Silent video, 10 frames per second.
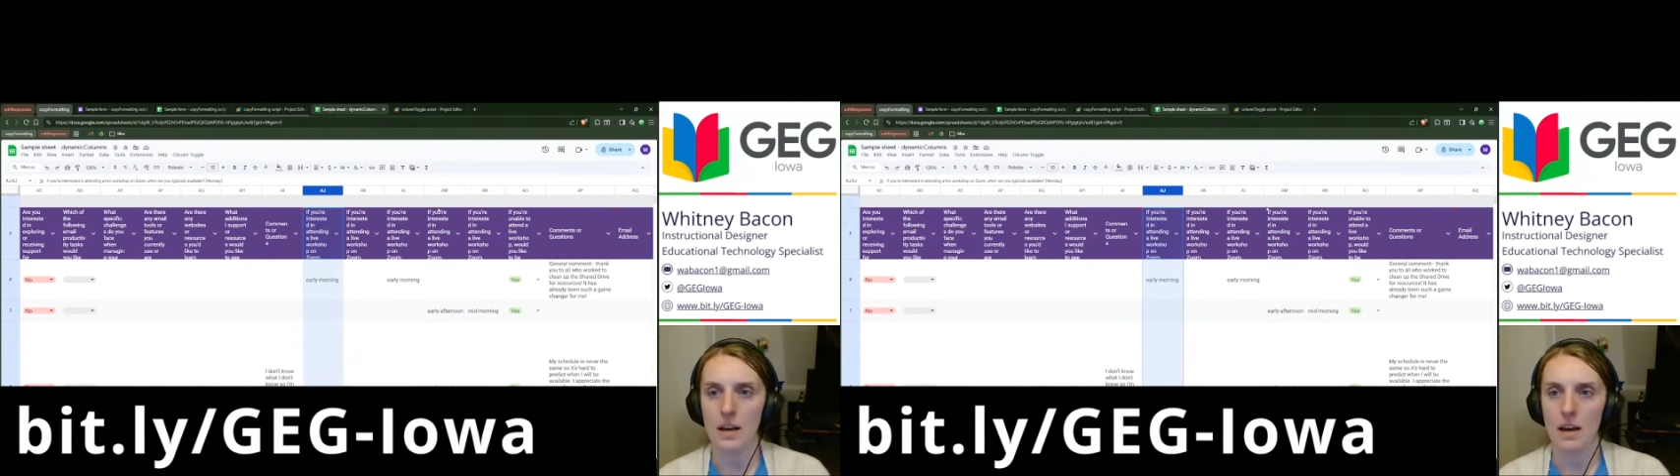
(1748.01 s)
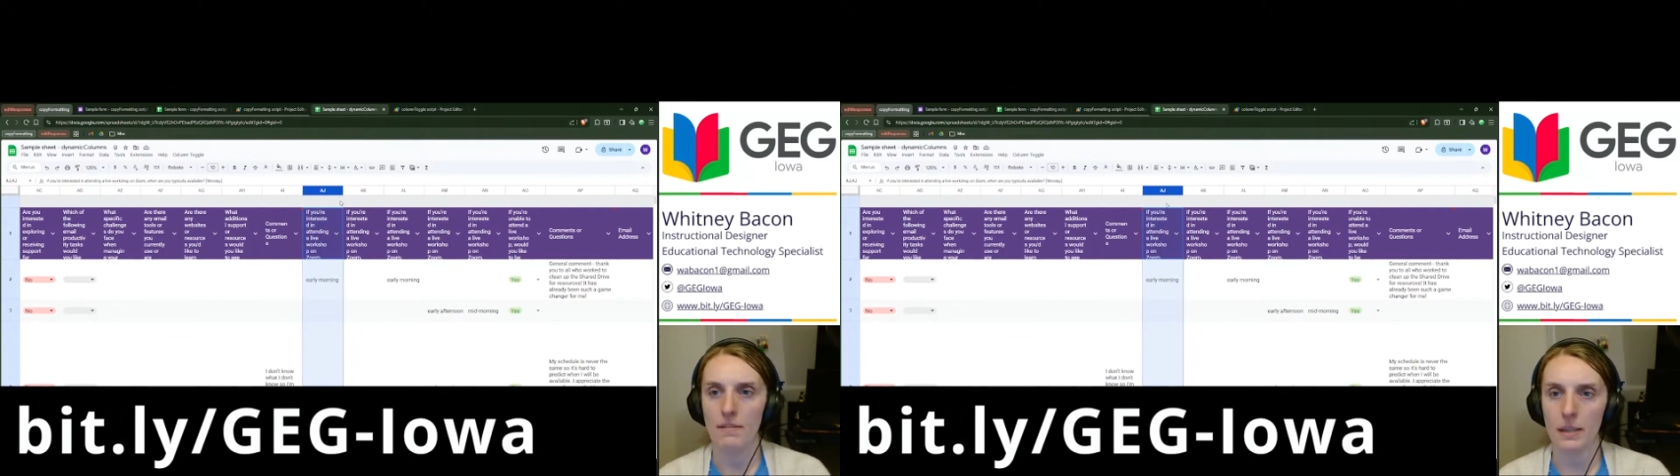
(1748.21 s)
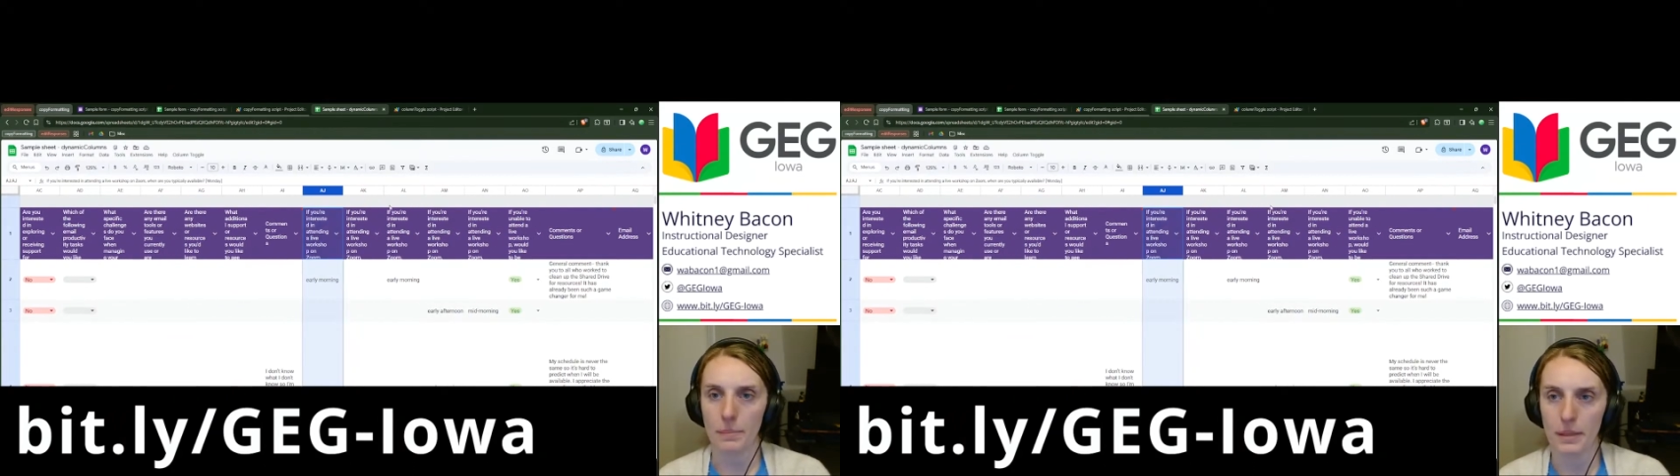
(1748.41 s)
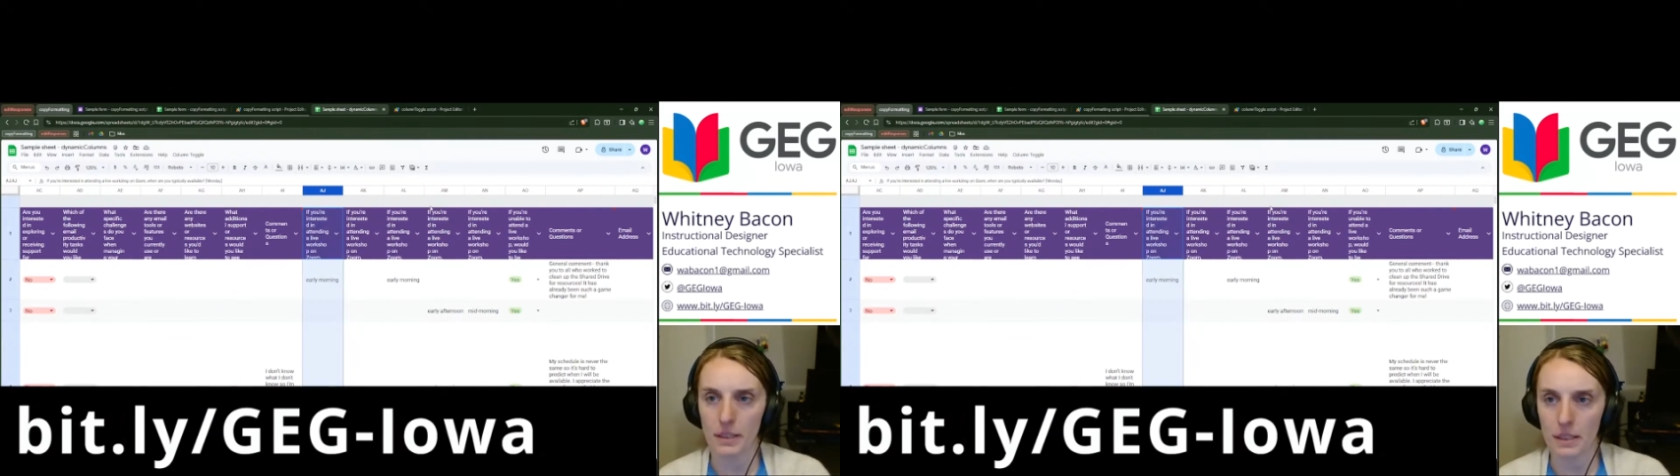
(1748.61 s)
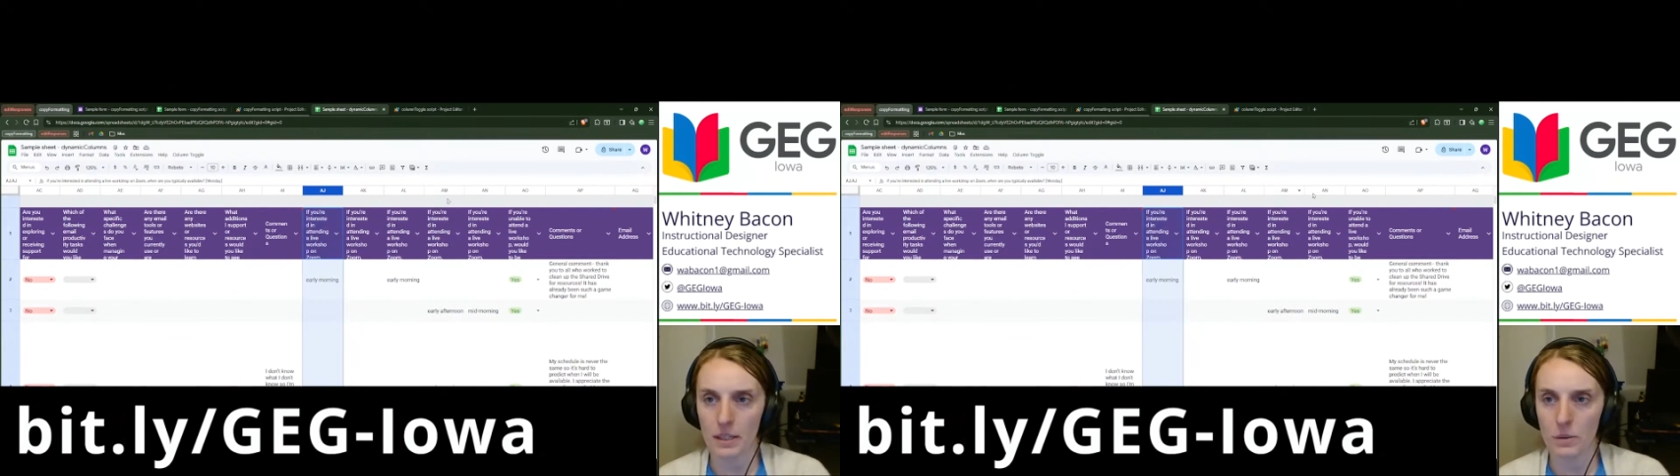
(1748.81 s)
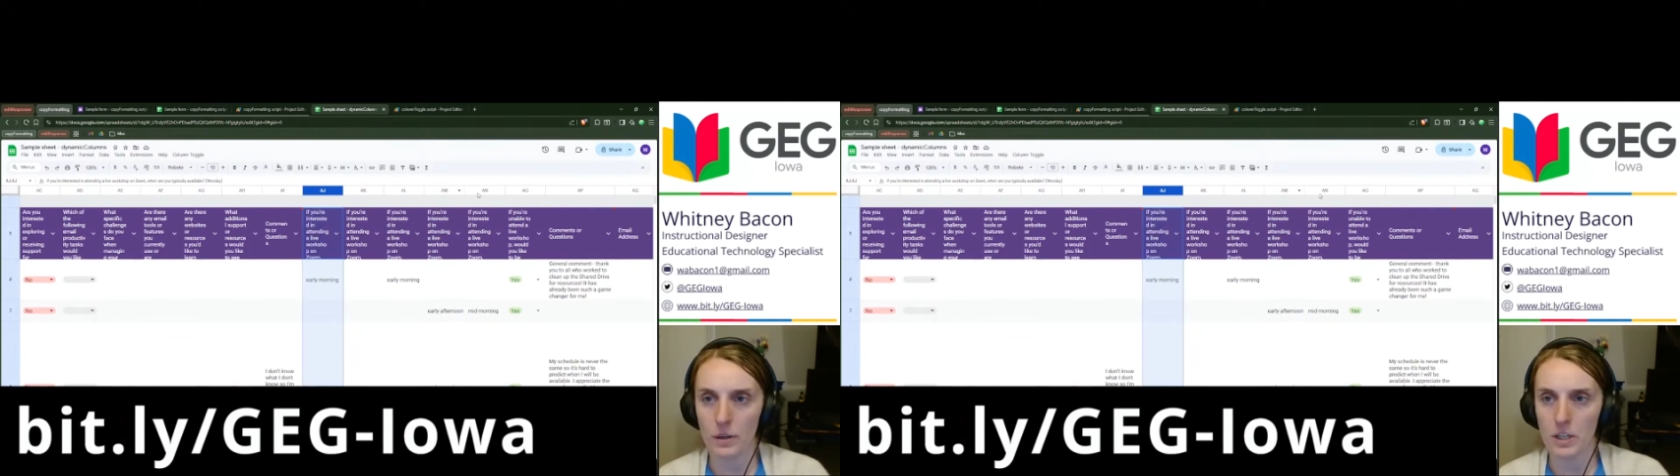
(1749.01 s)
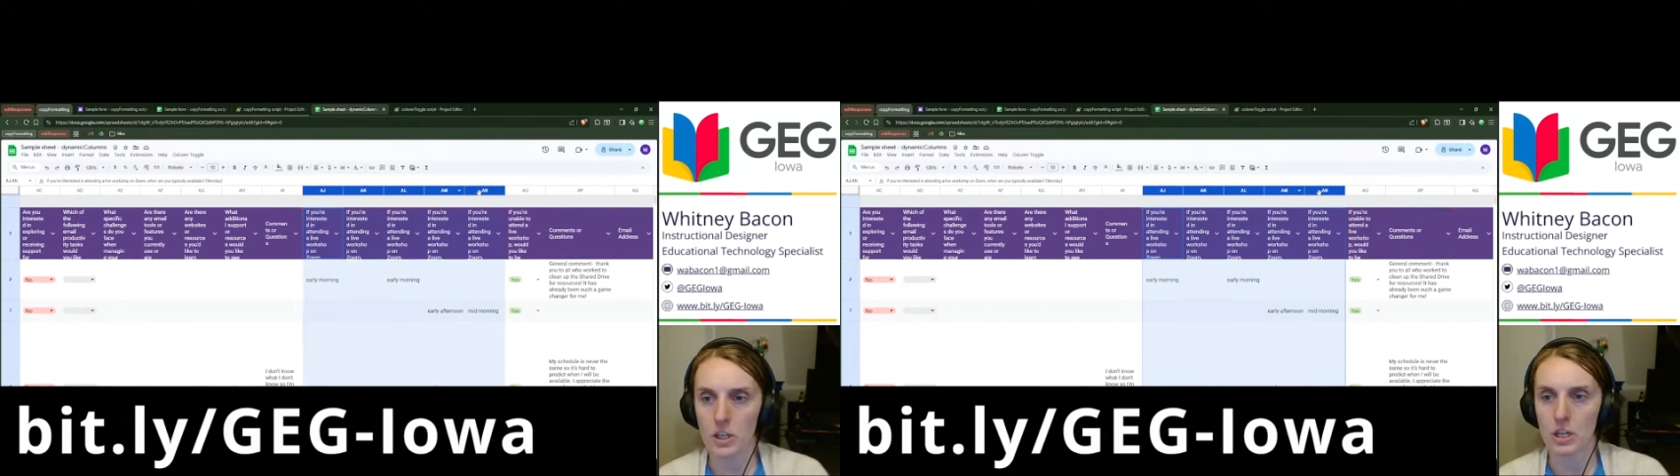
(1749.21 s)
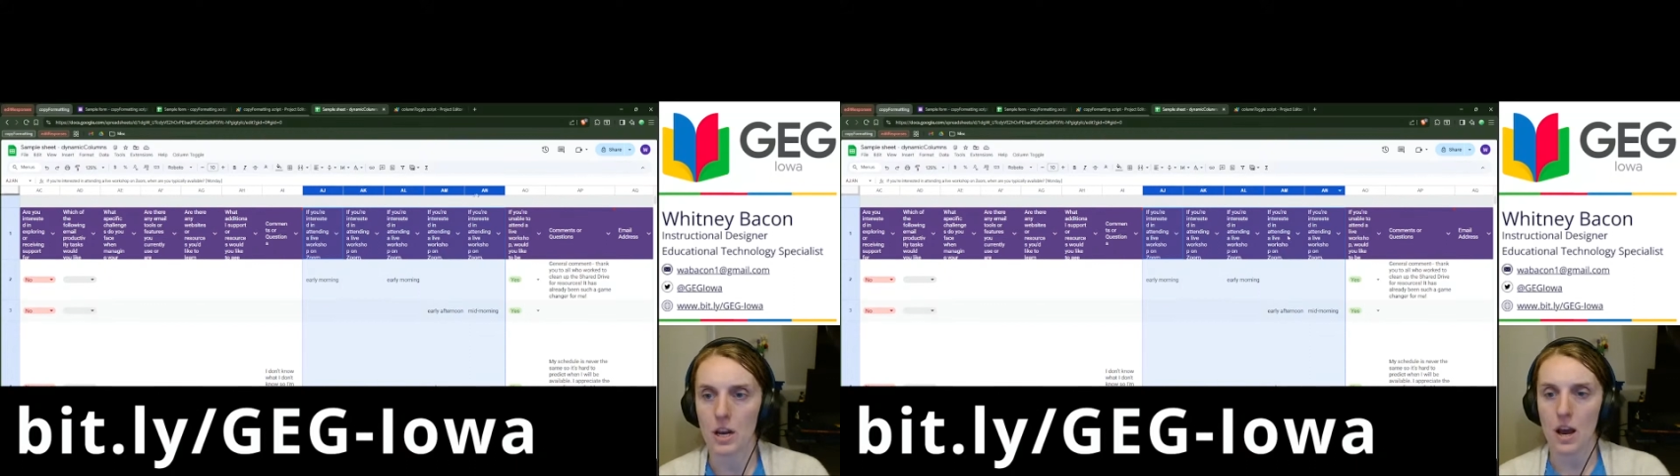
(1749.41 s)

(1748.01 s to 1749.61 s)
availability, which